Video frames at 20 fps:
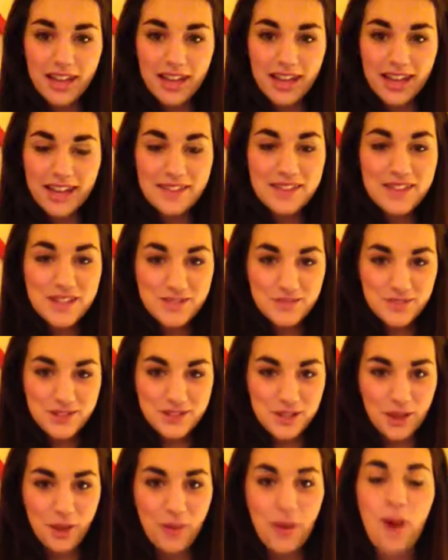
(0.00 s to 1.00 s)
In this
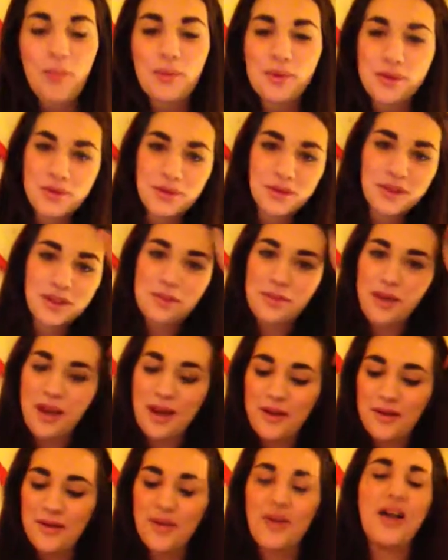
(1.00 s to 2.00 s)
video I'll be talking
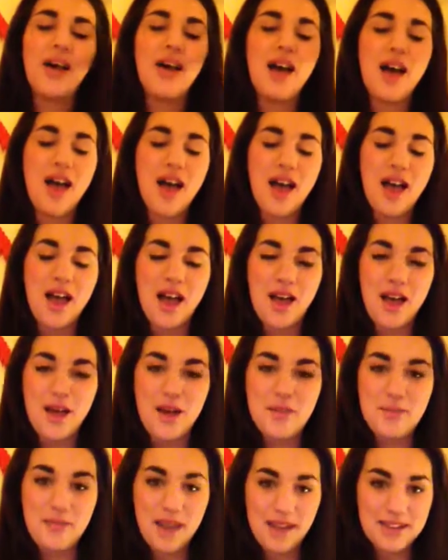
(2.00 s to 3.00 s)
about
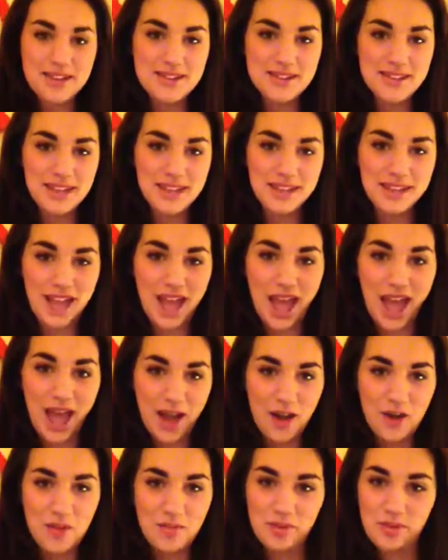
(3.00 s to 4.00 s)
magazine
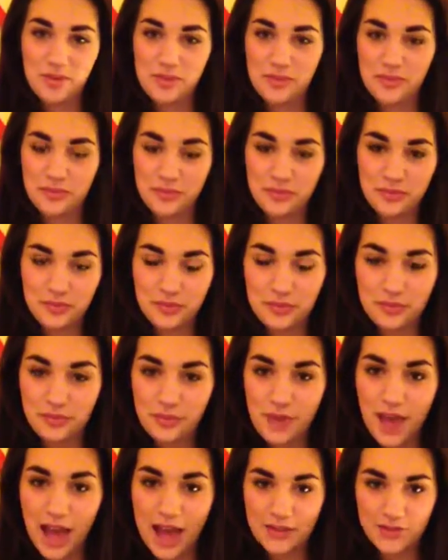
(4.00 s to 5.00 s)
album
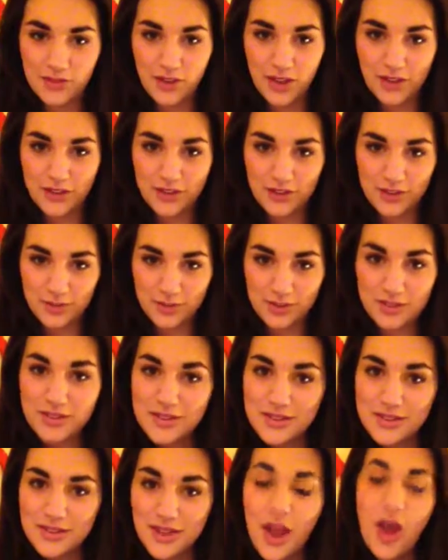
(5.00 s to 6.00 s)

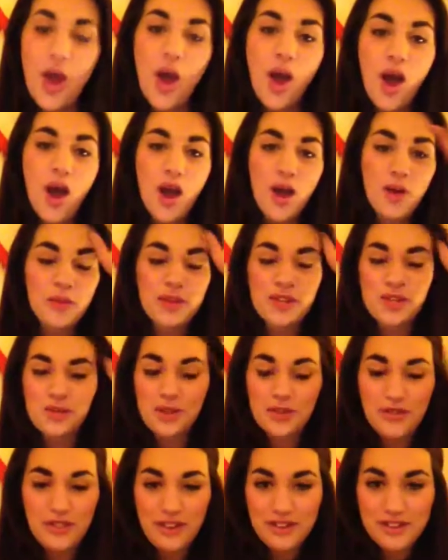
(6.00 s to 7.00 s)
advertisements, which is
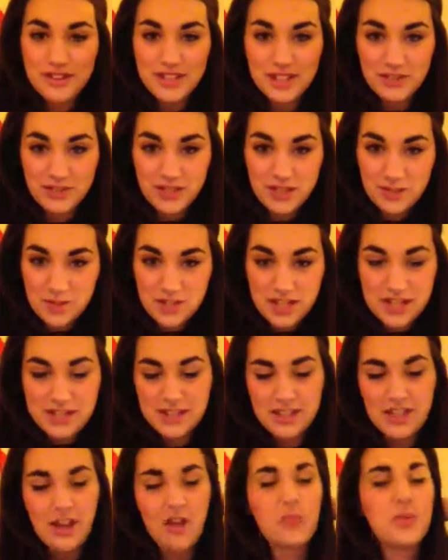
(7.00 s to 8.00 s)
one of our ancillaries which Izzy
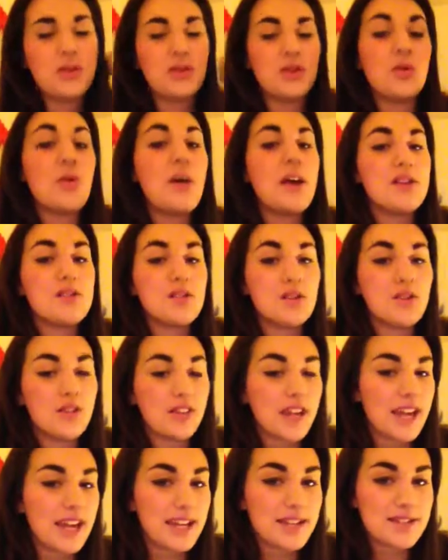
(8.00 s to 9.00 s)
and I will be required to
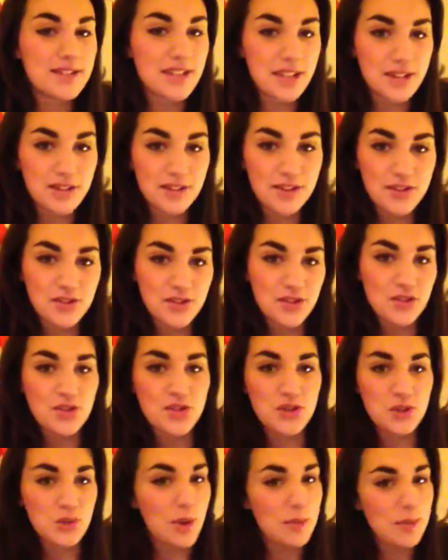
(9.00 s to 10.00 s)
create in addition
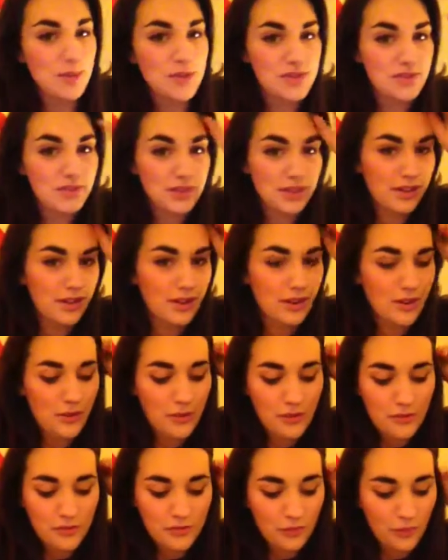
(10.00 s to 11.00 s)
to our music video
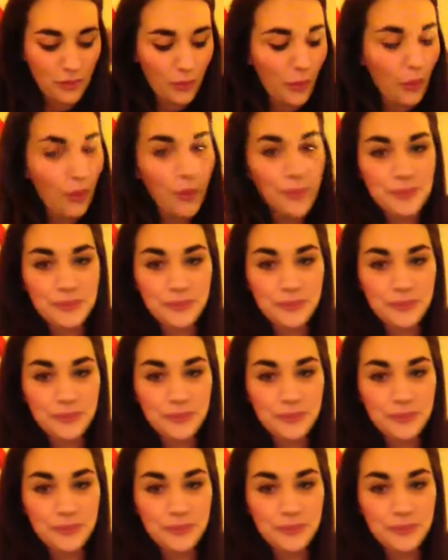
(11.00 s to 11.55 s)
for